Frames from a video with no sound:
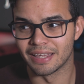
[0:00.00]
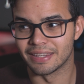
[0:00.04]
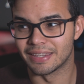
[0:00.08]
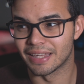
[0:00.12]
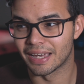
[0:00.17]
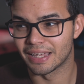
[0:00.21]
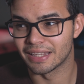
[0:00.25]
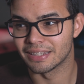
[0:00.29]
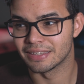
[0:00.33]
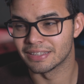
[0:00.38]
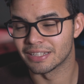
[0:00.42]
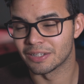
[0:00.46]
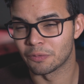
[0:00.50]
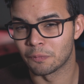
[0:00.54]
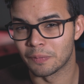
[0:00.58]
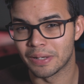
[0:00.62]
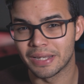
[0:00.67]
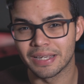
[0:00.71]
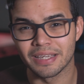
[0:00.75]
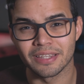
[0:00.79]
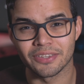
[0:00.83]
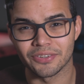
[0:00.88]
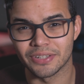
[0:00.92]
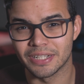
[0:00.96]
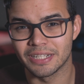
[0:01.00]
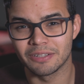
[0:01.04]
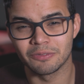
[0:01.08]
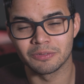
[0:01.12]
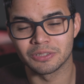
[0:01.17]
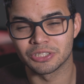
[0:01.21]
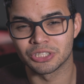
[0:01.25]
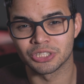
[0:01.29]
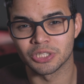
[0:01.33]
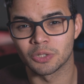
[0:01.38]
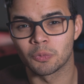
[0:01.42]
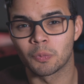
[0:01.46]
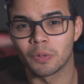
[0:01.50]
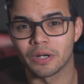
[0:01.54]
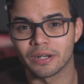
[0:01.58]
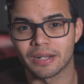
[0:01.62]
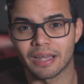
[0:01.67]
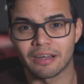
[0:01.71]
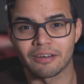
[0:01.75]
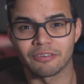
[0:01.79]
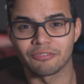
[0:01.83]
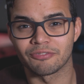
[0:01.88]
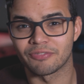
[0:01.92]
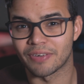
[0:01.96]
then the Wing 3 should work
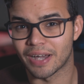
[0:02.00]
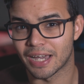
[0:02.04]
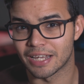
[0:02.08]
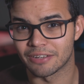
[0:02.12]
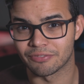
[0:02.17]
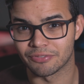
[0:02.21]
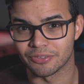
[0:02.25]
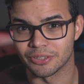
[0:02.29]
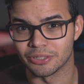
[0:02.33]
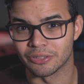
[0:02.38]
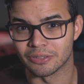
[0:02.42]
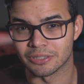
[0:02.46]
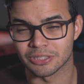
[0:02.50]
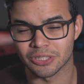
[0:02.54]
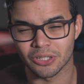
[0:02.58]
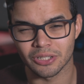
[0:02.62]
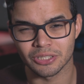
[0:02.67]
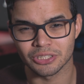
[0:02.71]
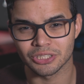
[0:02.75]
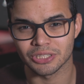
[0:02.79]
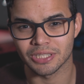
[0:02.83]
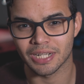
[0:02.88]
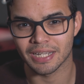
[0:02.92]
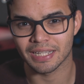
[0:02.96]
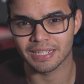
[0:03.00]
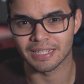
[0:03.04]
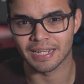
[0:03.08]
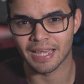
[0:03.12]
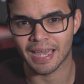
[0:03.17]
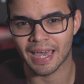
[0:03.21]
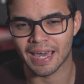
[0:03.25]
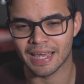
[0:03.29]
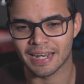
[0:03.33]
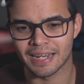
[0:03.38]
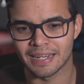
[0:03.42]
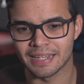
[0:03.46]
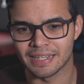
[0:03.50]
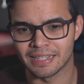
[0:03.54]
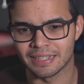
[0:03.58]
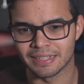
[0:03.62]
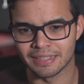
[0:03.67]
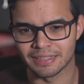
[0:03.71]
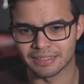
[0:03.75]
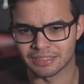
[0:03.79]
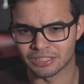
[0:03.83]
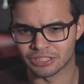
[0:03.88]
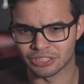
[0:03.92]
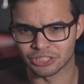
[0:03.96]
out fine for you as long as you're not going to add
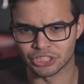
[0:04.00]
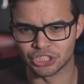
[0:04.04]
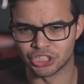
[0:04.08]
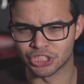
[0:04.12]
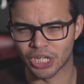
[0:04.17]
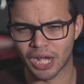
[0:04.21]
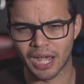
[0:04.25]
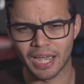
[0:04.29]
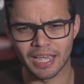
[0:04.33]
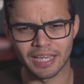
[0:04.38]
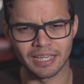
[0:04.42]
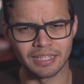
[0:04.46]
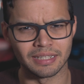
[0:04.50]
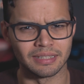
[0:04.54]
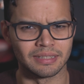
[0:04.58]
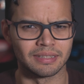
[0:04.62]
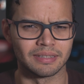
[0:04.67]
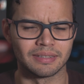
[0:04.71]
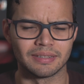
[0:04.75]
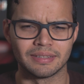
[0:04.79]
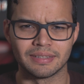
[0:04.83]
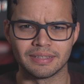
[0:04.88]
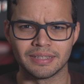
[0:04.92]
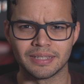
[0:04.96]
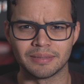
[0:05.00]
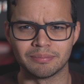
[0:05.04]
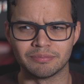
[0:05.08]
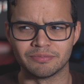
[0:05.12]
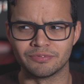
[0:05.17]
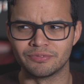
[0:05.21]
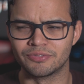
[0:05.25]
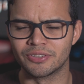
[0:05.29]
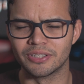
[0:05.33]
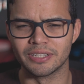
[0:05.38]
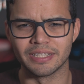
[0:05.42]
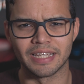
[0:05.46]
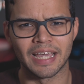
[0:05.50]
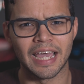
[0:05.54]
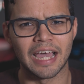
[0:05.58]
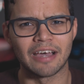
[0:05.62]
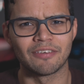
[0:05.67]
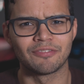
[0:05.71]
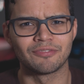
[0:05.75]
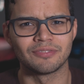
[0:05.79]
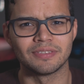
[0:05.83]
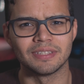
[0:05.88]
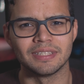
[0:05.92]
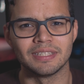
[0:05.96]
any giant really
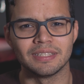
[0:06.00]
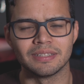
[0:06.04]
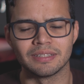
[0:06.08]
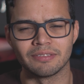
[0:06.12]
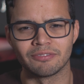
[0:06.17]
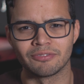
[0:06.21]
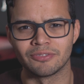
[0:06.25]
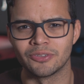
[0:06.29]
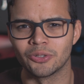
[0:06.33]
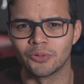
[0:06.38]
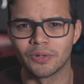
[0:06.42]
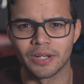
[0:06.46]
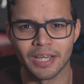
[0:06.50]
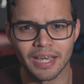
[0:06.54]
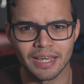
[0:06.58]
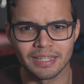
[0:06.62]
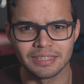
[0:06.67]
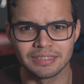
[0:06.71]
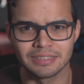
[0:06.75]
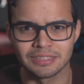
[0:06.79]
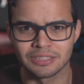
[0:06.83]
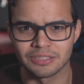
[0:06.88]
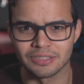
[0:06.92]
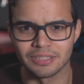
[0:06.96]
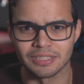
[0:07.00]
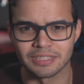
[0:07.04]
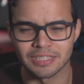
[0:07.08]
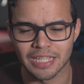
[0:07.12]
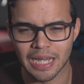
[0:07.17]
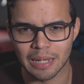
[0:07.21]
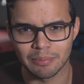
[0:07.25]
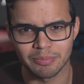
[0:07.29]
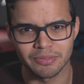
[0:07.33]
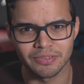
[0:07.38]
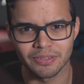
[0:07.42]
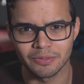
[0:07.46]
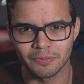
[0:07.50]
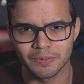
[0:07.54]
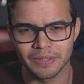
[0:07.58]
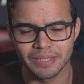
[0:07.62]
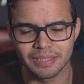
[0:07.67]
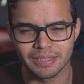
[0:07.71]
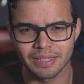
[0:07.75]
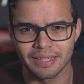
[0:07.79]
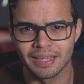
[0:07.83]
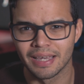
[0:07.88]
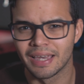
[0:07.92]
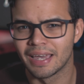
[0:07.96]
hefty fluid heads to the top of the
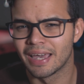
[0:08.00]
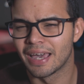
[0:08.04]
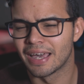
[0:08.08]
wing.